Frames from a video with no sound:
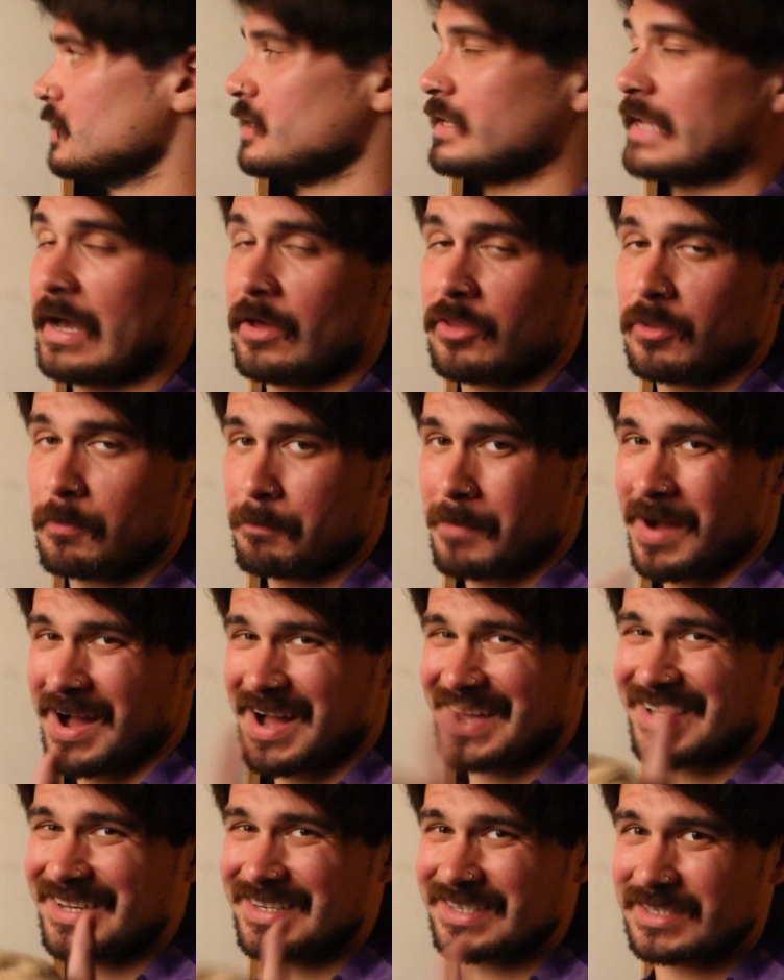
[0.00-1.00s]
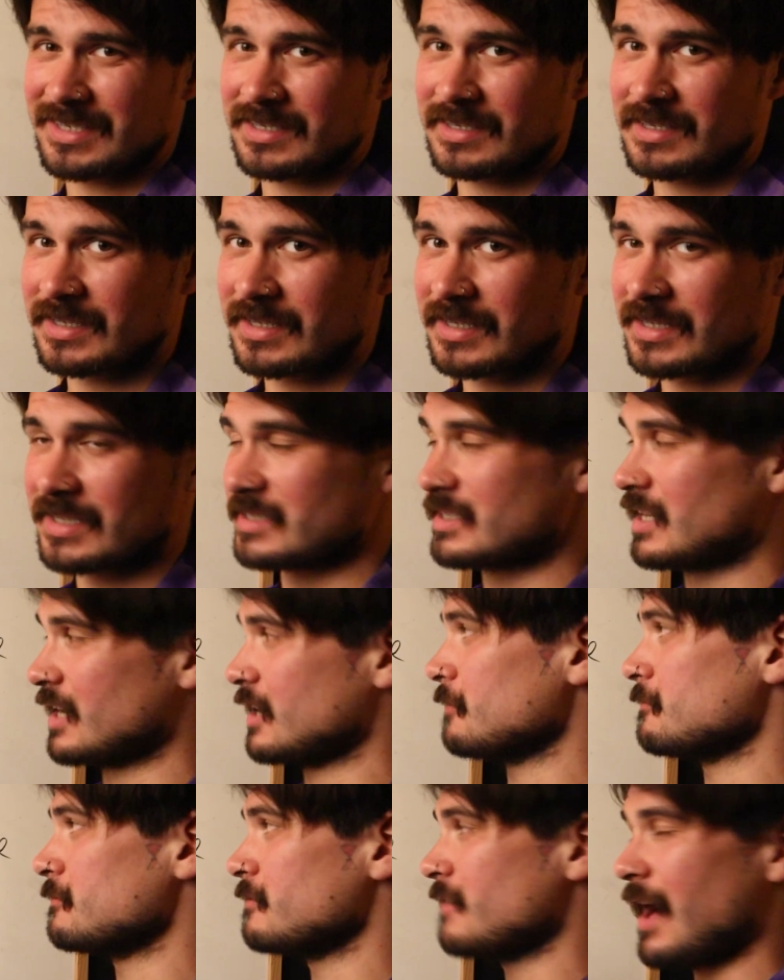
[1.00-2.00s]
Now the mind is like
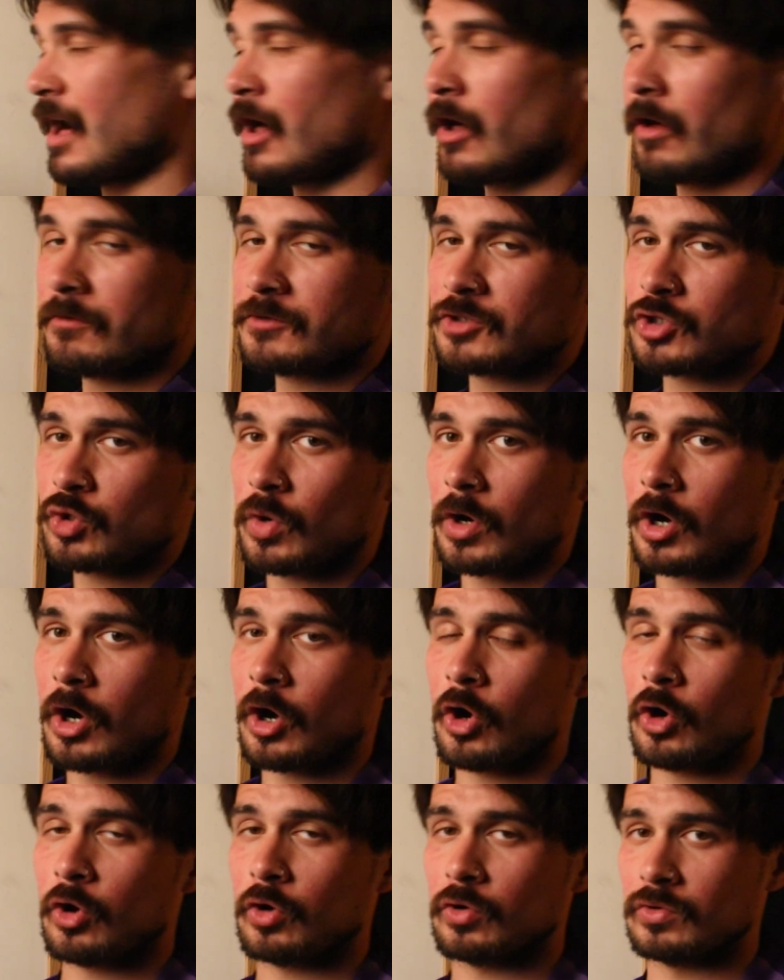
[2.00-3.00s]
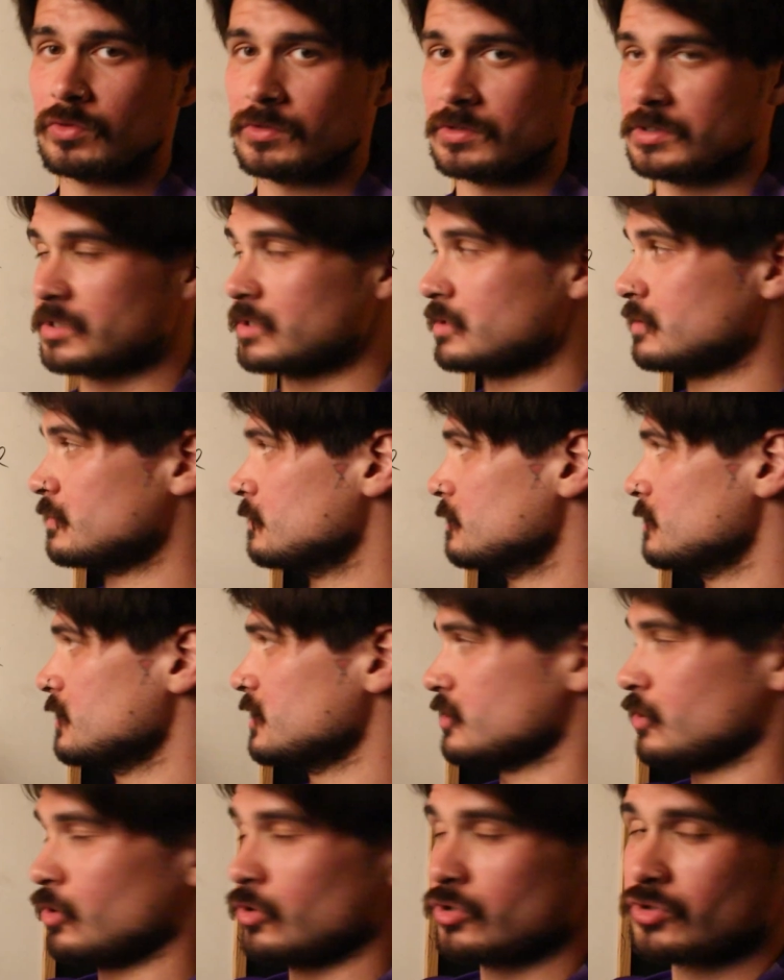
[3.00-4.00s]
a valve to a hose.
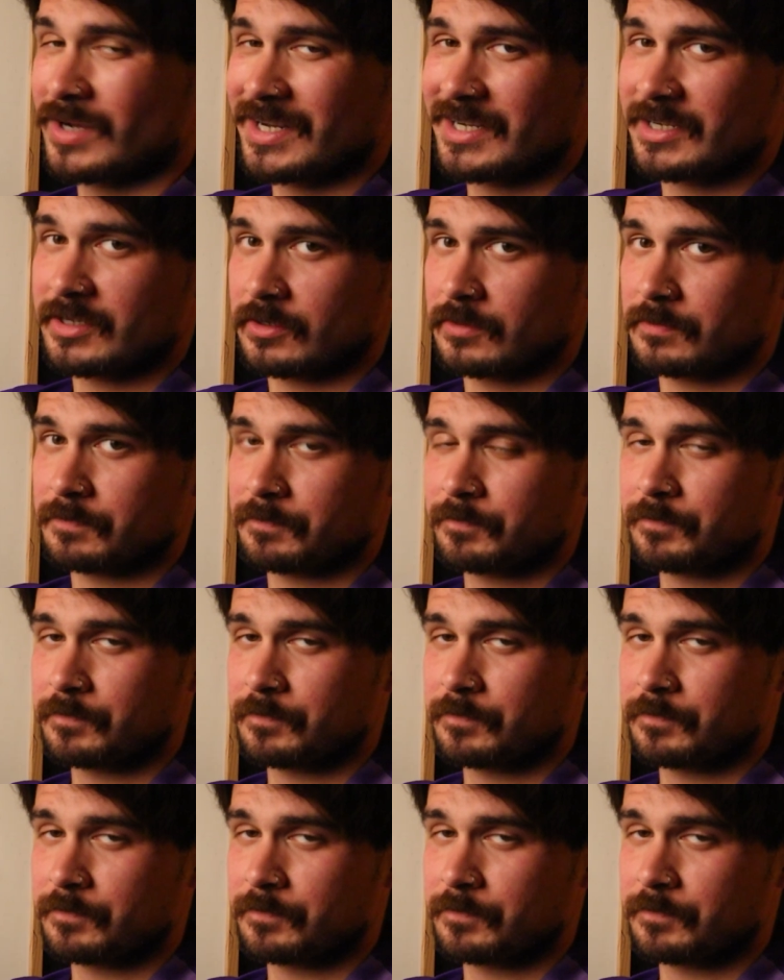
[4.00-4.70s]
This hose right here.